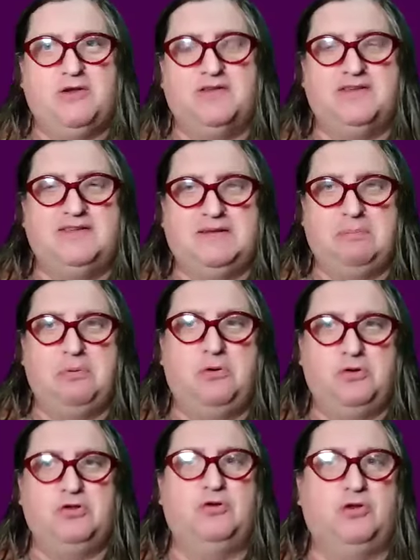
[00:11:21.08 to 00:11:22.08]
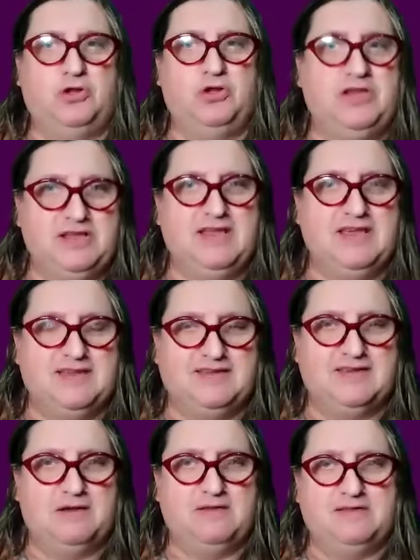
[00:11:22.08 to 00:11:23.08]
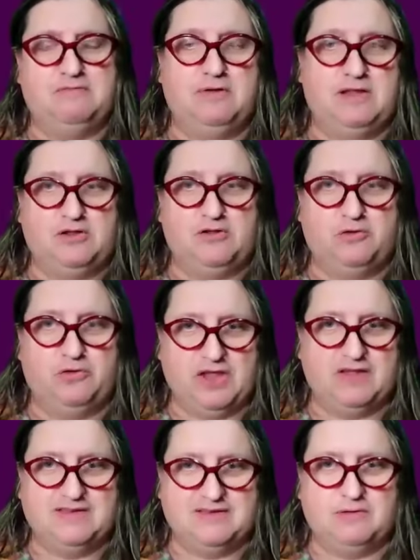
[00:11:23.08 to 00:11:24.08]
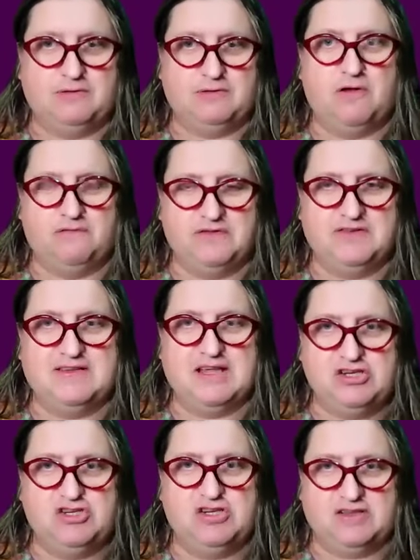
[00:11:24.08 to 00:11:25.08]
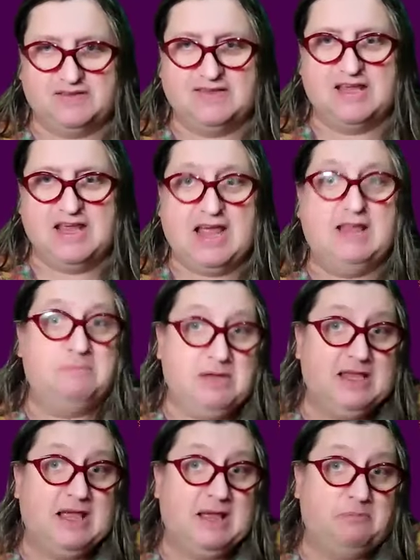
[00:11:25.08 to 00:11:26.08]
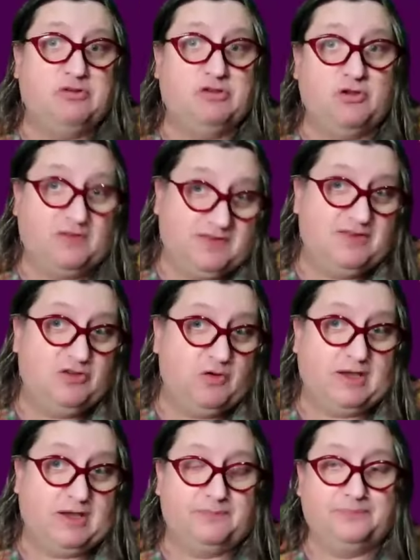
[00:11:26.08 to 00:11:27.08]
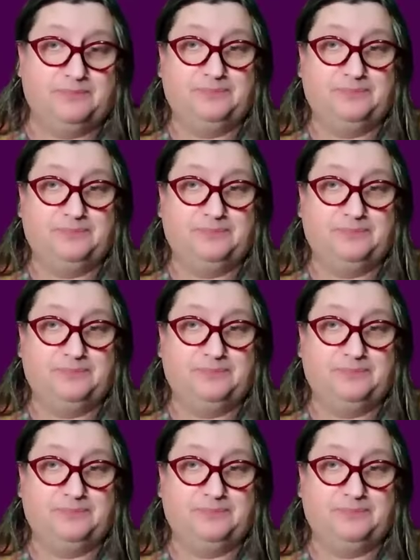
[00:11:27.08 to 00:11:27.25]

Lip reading: not support your learning needs. So it's really good, those sort of conversations, and being able to concentrate.